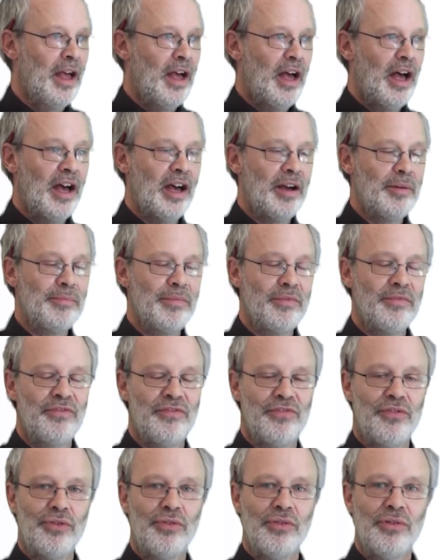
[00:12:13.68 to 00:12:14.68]

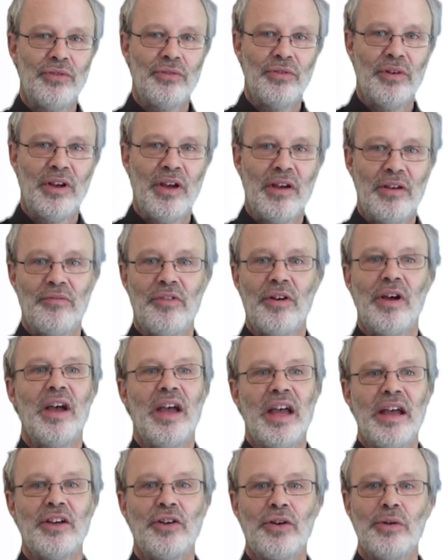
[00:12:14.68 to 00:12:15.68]

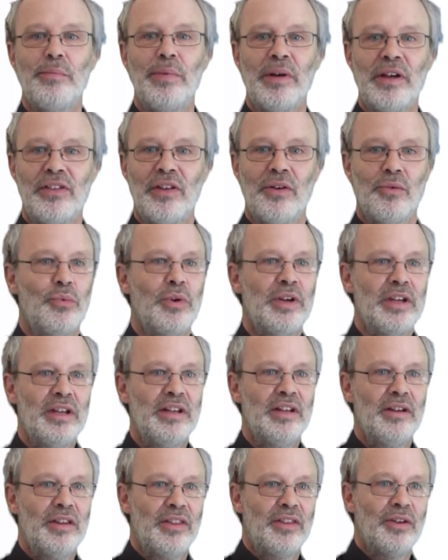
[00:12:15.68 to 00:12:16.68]
It could be that
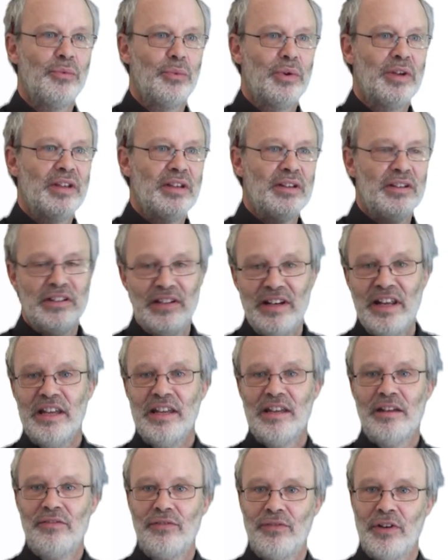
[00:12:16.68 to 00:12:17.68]
we
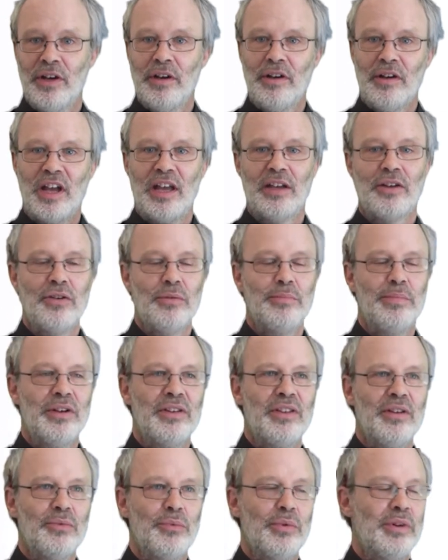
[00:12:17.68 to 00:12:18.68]
leave. It could be
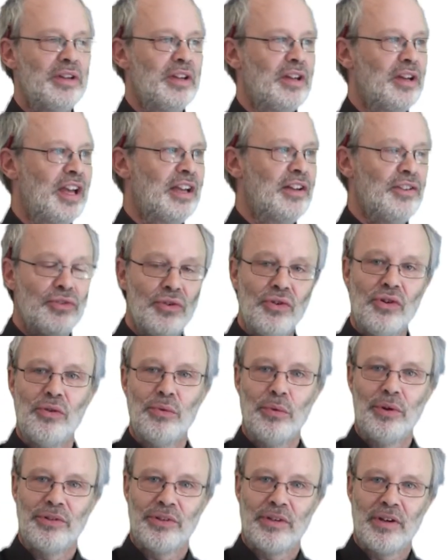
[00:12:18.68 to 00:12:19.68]
that we ignore
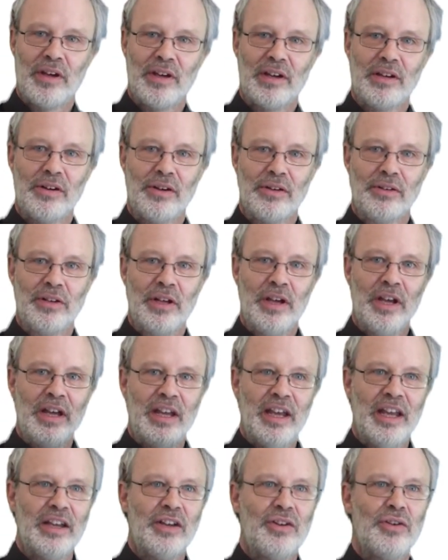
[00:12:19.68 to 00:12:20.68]
what's going on.
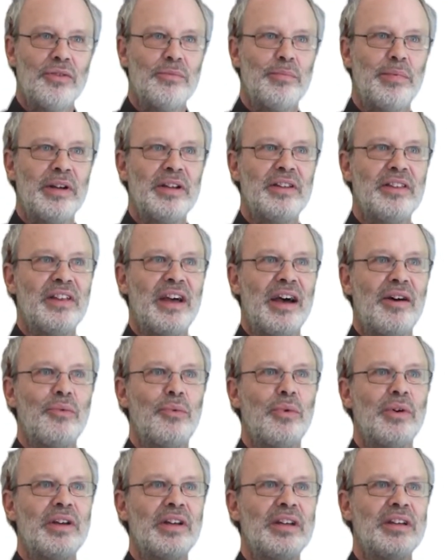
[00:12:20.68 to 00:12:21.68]
It could be that
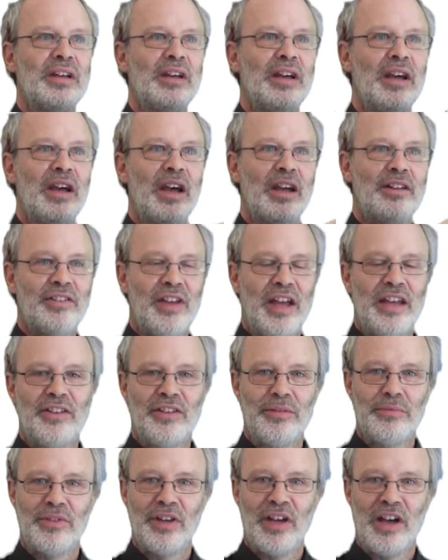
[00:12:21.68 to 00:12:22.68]
we take
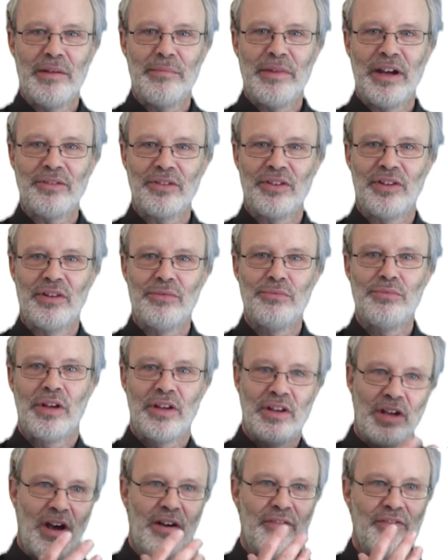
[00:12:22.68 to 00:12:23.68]
some time out to
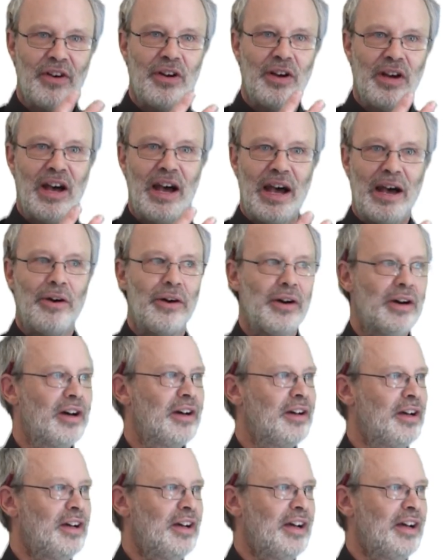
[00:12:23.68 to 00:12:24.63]
recover our